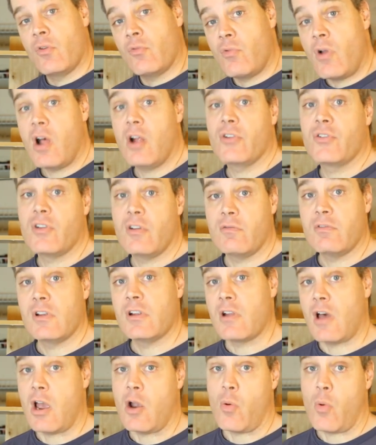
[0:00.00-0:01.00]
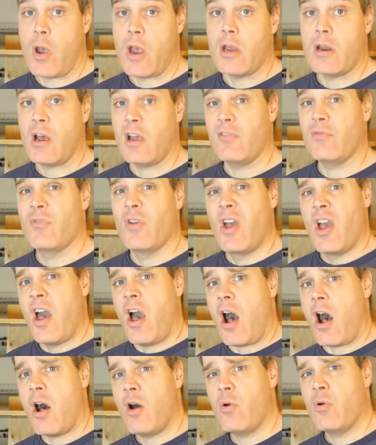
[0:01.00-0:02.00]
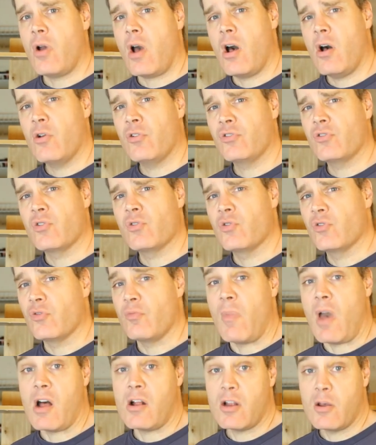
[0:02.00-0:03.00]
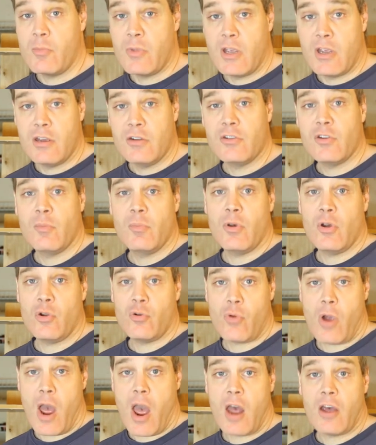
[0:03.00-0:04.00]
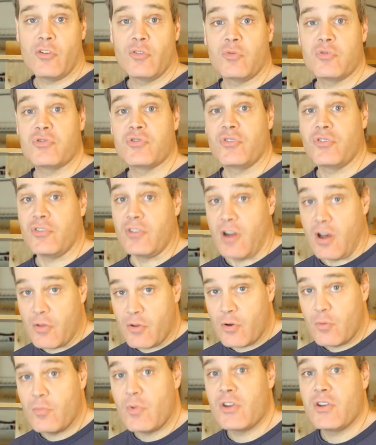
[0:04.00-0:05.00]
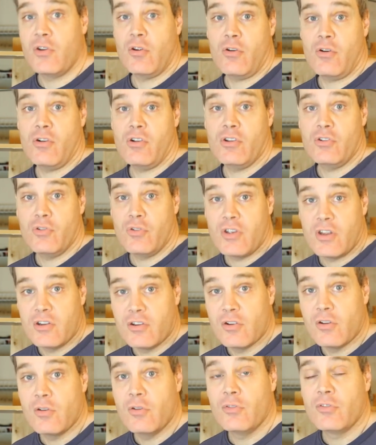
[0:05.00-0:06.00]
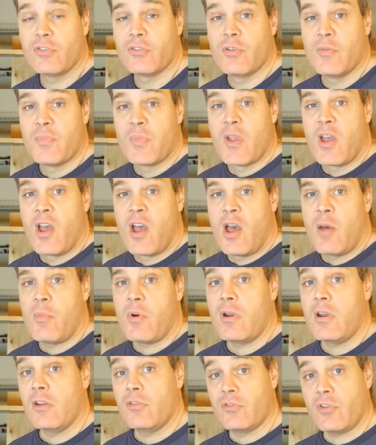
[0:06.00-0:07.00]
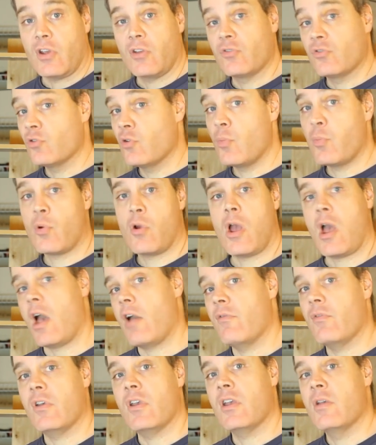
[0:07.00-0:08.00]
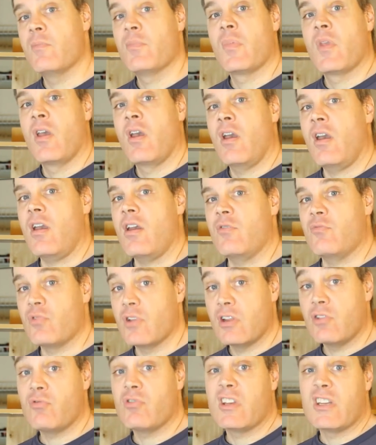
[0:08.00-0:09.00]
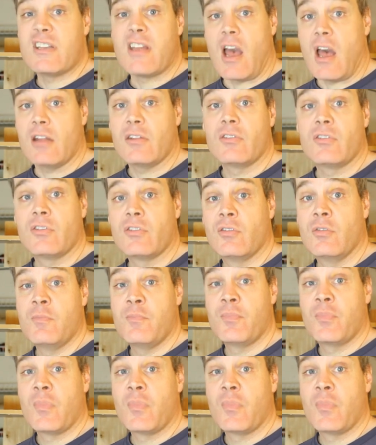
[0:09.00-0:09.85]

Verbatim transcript: relatively lightweight. I've, I'll also use melamine to build racks, which is another material you can use, but it's like super heavy and really, really dense.